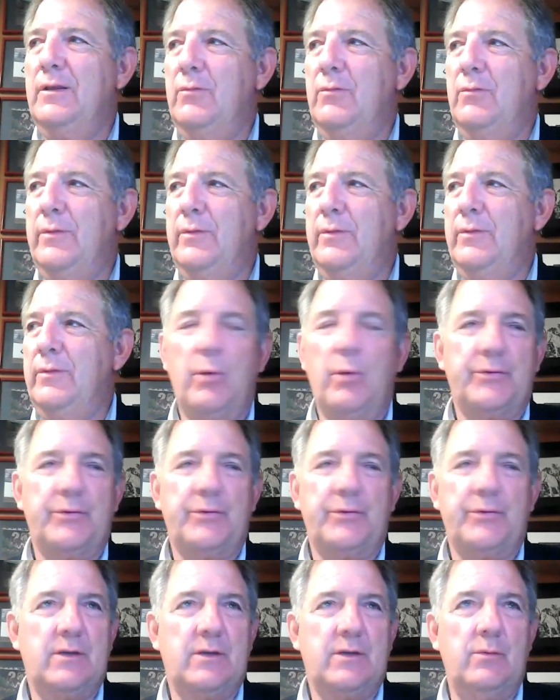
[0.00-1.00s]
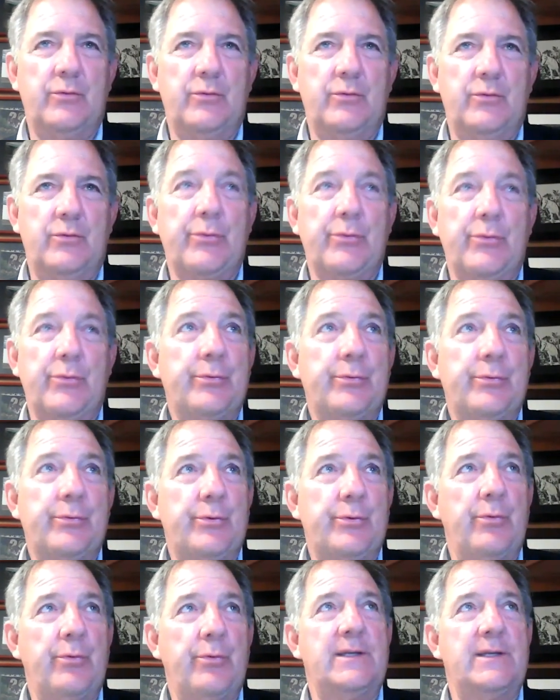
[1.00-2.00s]
both grew
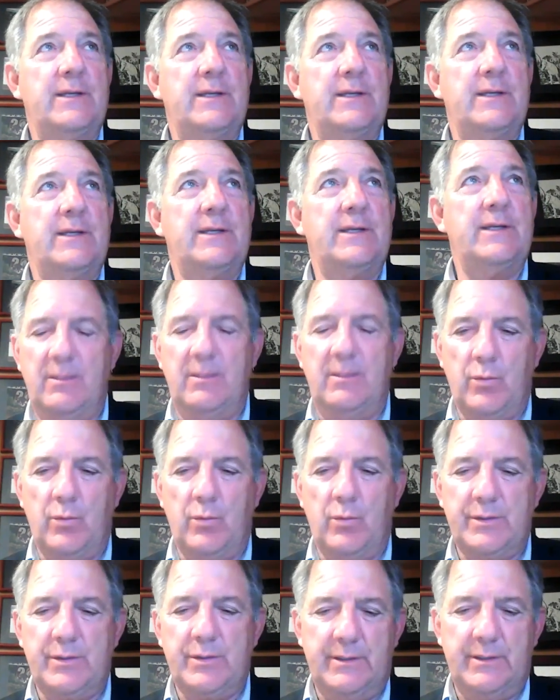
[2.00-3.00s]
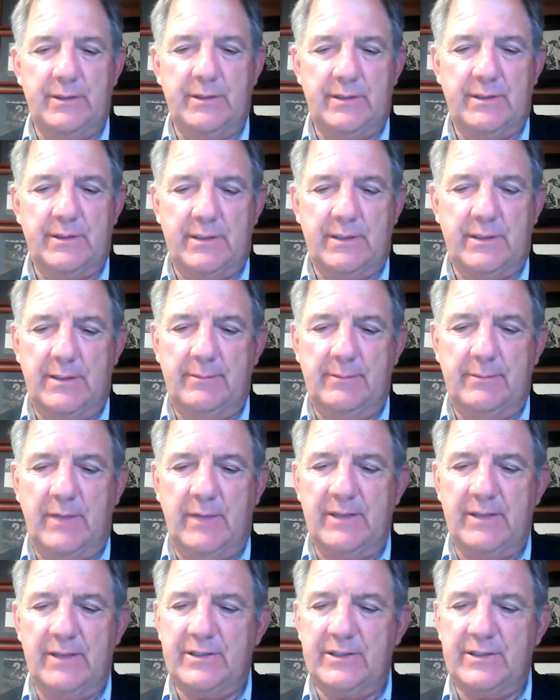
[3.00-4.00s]
up seeing the same horses. I
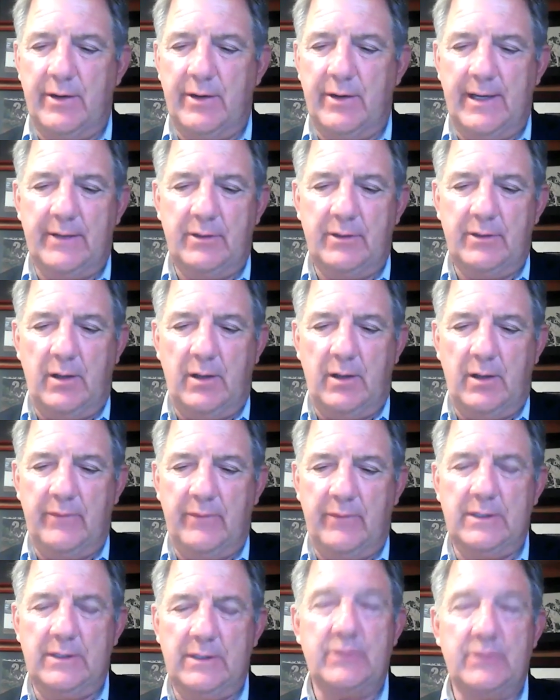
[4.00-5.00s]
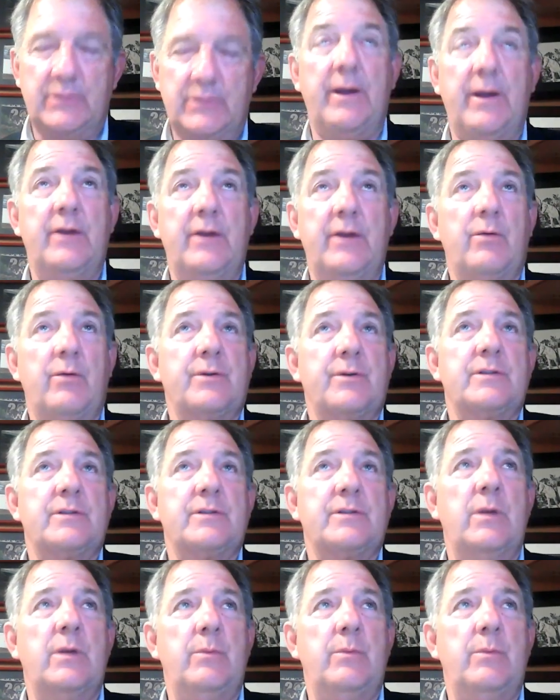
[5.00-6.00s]
started out obviously training horses
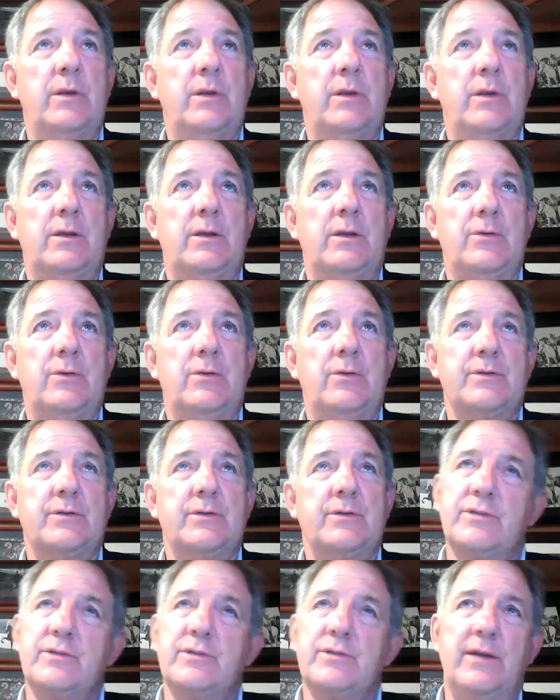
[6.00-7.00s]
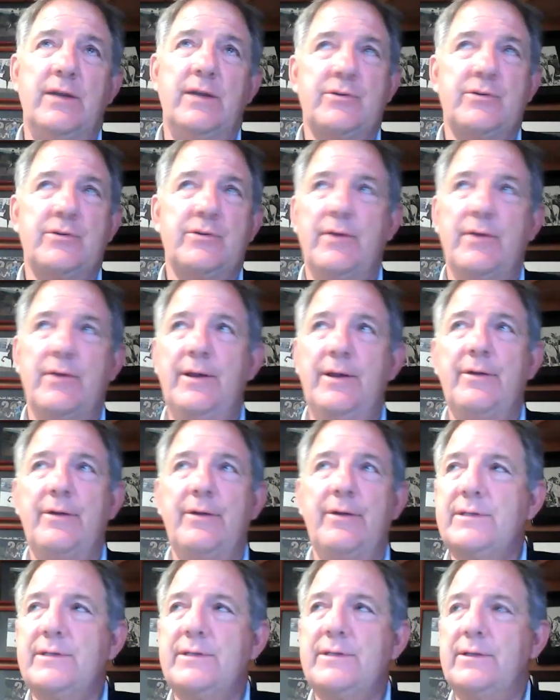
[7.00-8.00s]
many years ago. Stayed a trainer
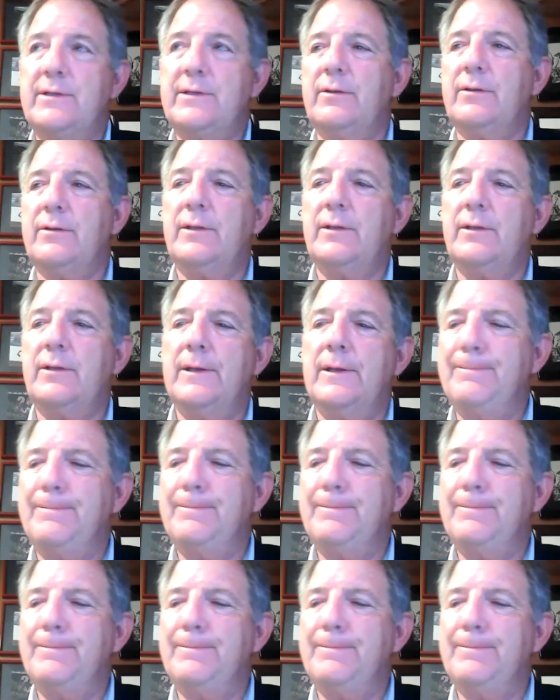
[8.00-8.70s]
until